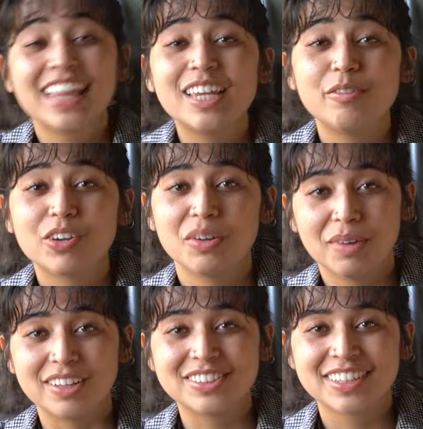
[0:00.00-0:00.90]
Thank you very
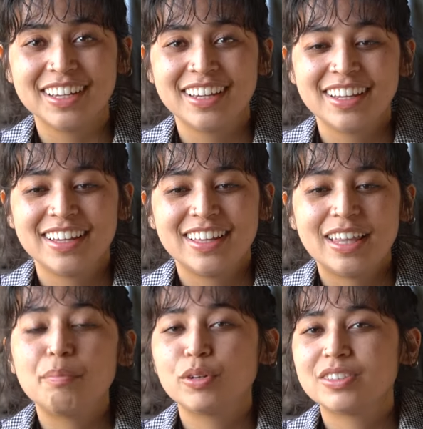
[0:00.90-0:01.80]
much.
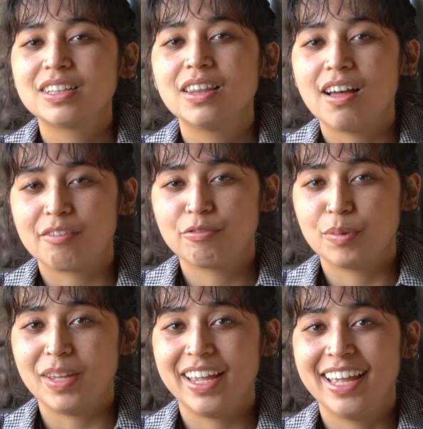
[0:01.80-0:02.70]
That book did a lot
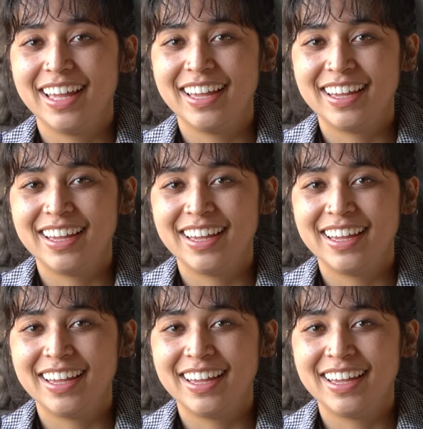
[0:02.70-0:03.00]
for me.